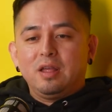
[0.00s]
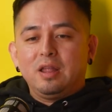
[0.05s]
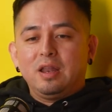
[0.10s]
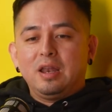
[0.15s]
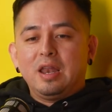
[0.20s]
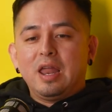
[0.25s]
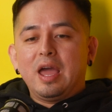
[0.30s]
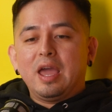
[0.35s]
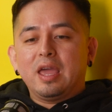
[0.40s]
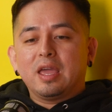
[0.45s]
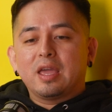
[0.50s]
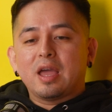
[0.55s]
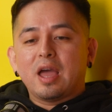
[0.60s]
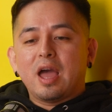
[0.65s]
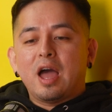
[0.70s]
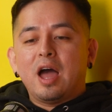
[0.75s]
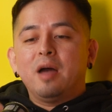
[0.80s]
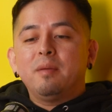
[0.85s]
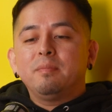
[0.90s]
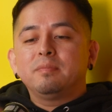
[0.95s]
like
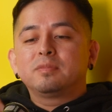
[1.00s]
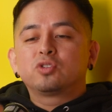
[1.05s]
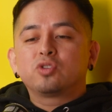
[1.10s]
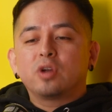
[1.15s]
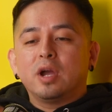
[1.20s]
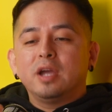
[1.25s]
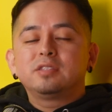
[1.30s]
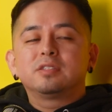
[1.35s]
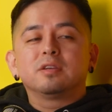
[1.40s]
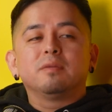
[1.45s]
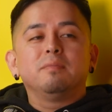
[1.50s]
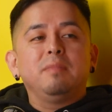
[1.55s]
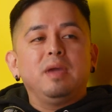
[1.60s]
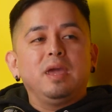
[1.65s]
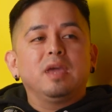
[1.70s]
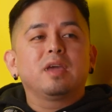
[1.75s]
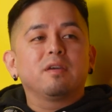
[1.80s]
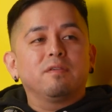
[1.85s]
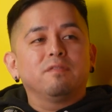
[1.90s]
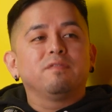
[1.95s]
I'm trying to
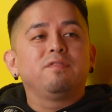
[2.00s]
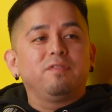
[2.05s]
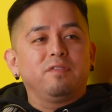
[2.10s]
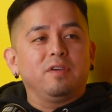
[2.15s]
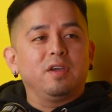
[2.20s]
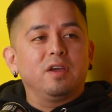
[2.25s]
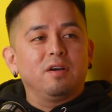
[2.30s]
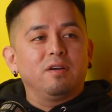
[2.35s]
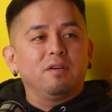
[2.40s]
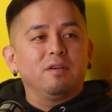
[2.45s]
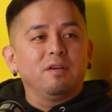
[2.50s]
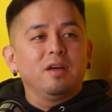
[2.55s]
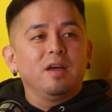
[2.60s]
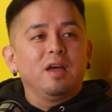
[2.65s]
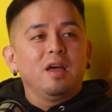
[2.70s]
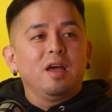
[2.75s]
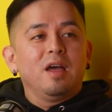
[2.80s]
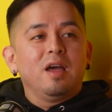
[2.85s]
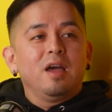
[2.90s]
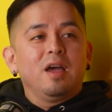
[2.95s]
make him feel
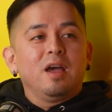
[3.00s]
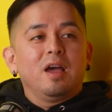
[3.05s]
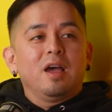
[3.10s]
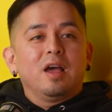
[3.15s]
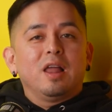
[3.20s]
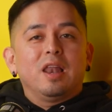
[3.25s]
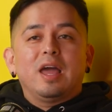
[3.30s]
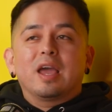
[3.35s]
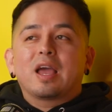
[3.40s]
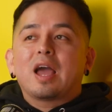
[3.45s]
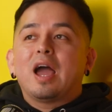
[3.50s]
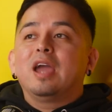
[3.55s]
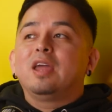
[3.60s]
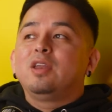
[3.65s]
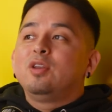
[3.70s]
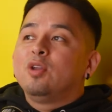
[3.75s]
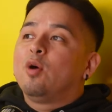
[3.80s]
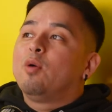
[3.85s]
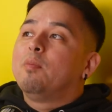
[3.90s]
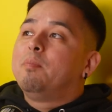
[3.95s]
like I
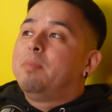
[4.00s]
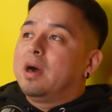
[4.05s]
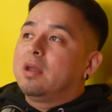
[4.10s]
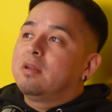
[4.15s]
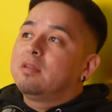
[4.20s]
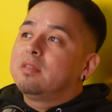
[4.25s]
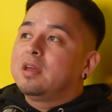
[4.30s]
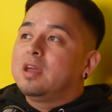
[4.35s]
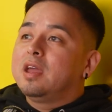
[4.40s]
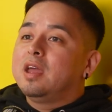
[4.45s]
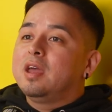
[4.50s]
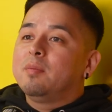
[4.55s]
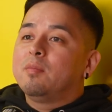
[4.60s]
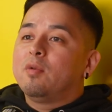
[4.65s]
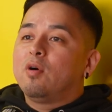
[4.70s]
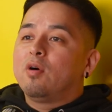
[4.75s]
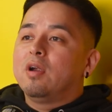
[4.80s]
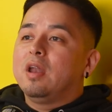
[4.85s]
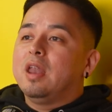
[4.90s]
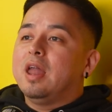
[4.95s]
know better than him
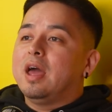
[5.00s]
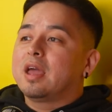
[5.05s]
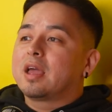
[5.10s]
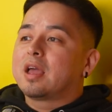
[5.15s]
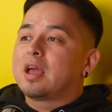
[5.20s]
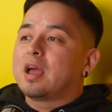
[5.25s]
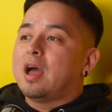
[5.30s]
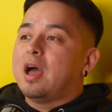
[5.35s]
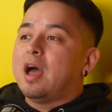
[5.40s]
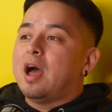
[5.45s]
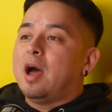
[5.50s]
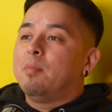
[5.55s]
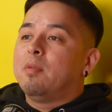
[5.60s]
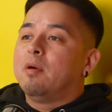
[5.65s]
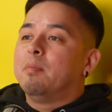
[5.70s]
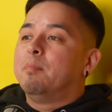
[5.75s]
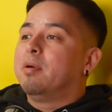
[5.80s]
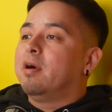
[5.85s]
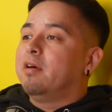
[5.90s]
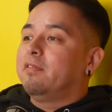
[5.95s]
or like I'm
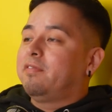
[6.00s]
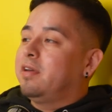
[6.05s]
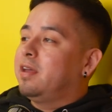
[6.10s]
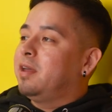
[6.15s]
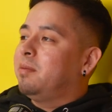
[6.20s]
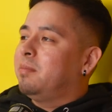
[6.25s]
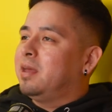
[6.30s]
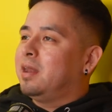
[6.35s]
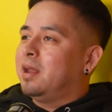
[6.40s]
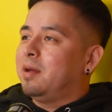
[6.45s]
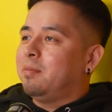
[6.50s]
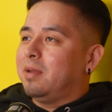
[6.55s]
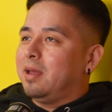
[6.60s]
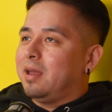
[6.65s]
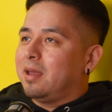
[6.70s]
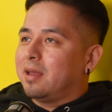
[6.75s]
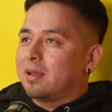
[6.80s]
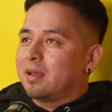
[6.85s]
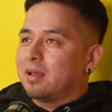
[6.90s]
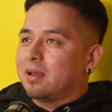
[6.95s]
above him. And I'm
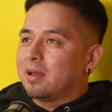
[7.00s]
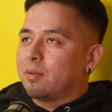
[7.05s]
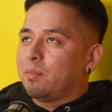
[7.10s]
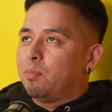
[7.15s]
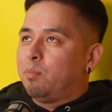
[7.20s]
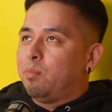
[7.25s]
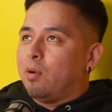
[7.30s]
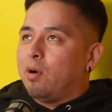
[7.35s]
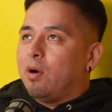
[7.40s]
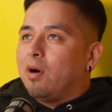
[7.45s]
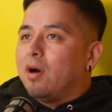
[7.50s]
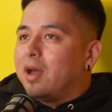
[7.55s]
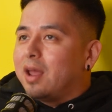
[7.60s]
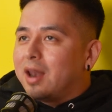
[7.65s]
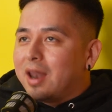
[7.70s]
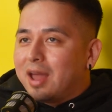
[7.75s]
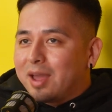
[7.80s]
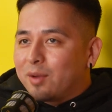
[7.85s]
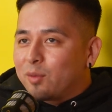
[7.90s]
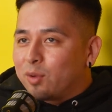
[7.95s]
like, boy,
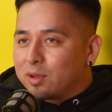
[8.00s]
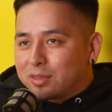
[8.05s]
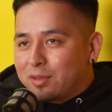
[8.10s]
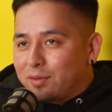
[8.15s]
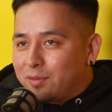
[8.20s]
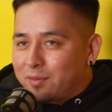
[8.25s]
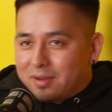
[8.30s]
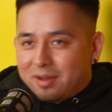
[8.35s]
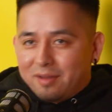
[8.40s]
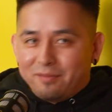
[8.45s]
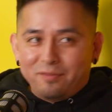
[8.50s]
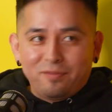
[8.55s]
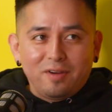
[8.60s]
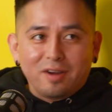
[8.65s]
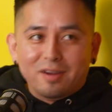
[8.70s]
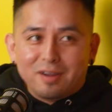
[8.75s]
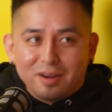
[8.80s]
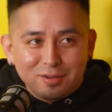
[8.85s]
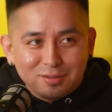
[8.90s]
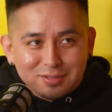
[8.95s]
like what the
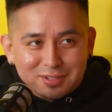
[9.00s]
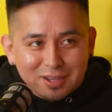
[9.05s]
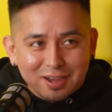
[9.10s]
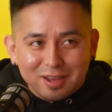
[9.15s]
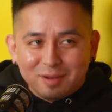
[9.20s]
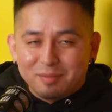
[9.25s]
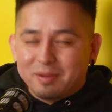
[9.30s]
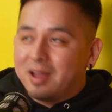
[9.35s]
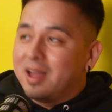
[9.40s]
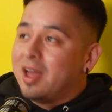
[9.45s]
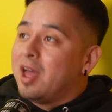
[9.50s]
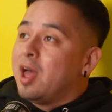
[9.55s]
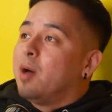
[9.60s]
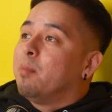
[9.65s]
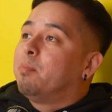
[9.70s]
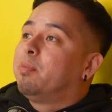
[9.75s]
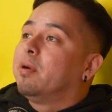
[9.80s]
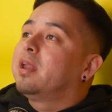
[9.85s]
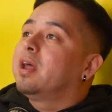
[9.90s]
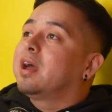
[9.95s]
fuck are you talking about?
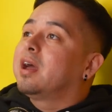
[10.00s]
But